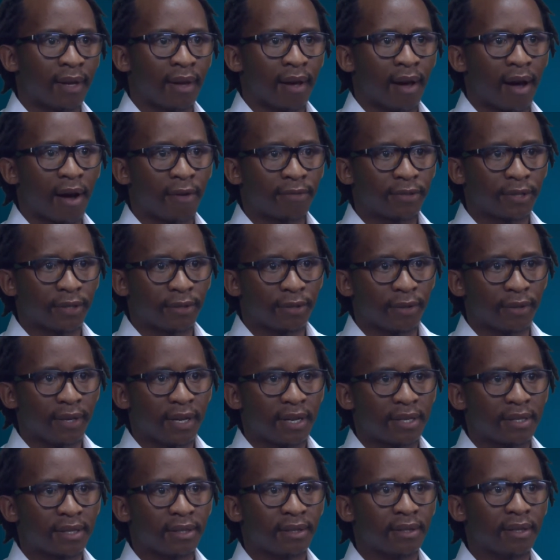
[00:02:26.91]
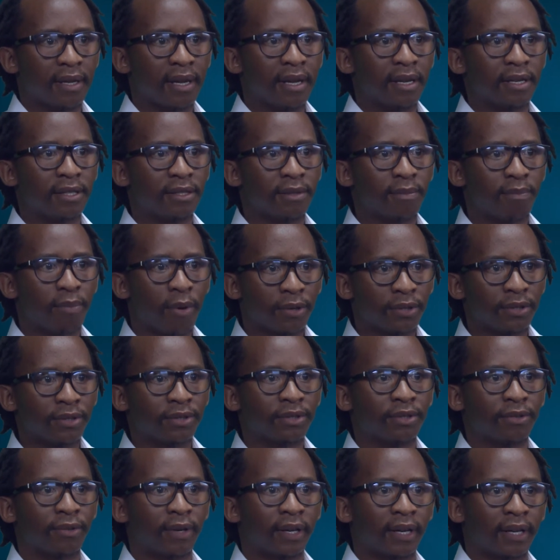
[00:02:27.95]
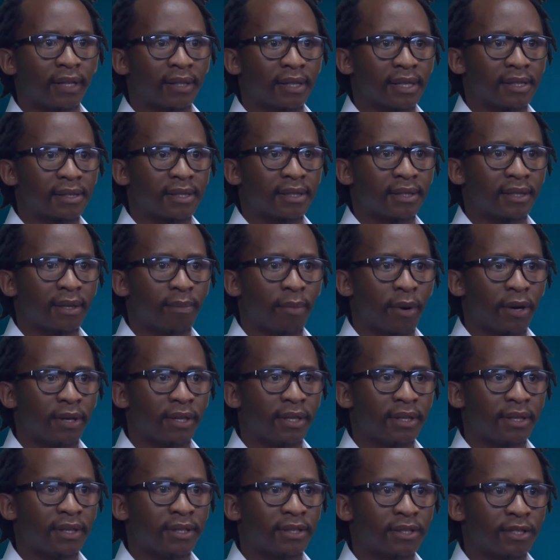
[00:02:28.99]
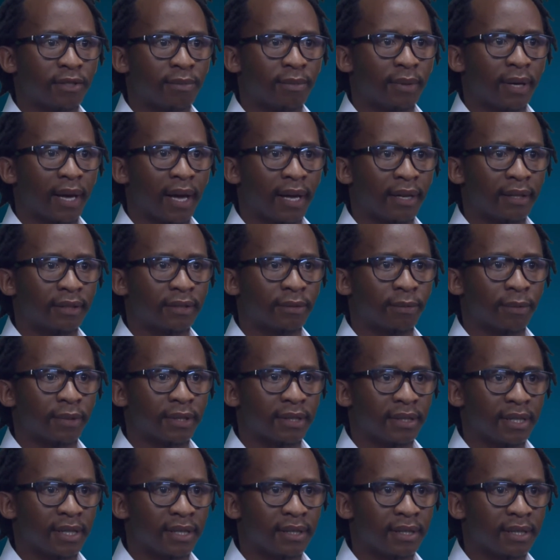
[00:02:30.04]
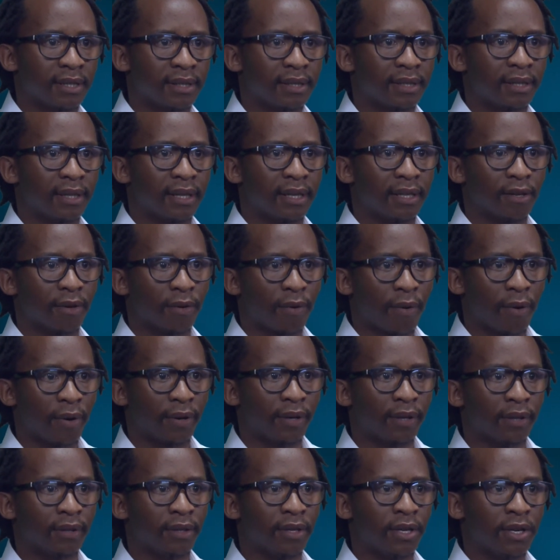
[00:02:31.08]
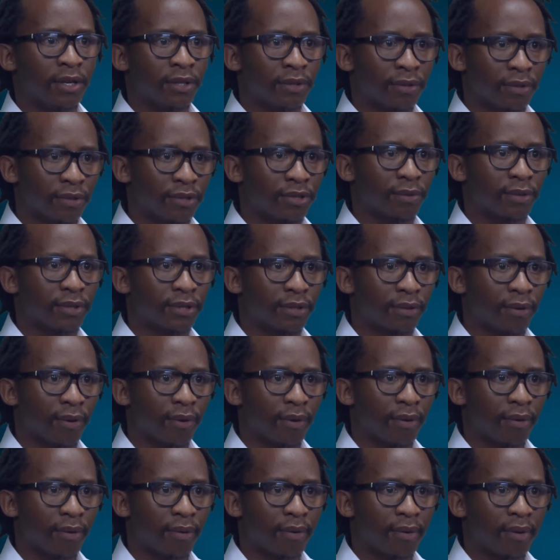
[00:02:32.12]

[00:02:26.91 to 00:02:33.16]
After donation, it is important to recognize that the body needs to be handled with dignity in accordance to Jewish law.